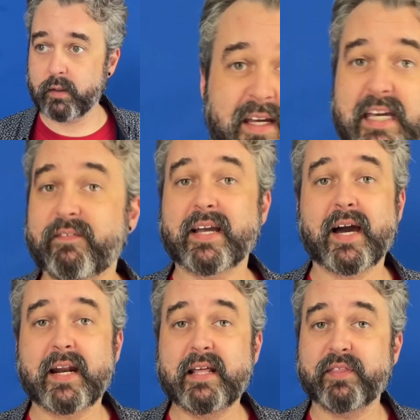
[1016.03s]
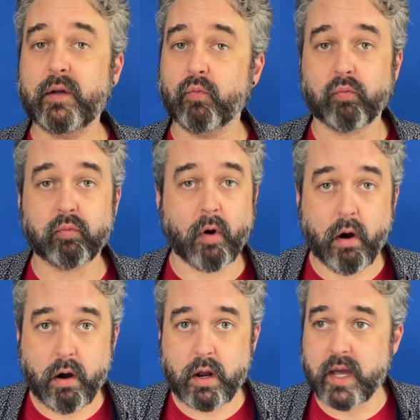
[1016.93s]
If I got anything
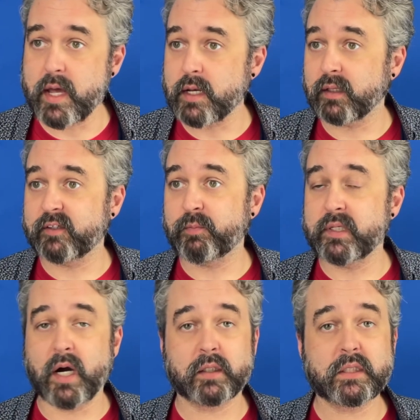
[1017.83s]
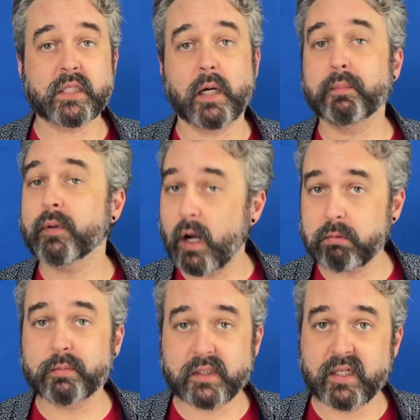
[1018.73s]
wrong, and let's be honest, I
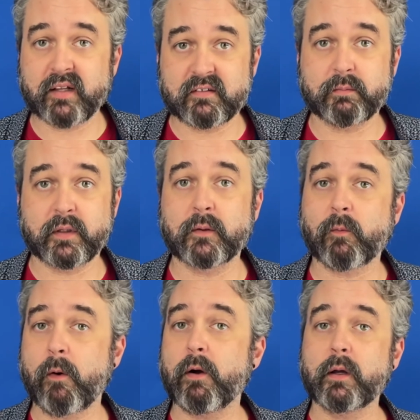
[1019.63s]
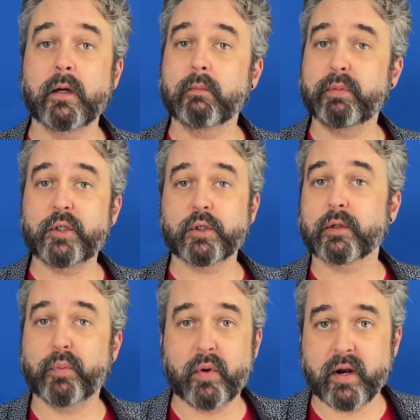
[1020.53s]
probably got something wrong, be sure to
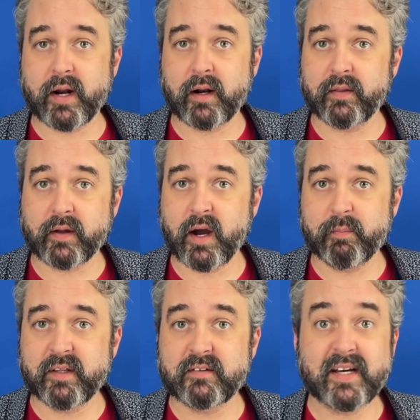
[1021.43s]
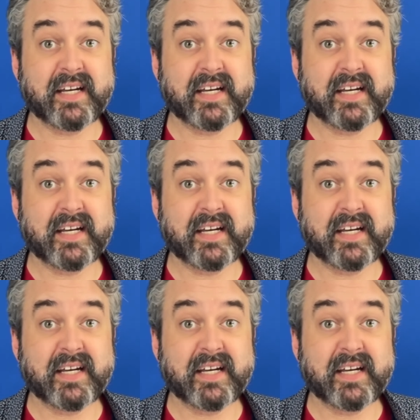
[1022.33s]
point it out in the comments.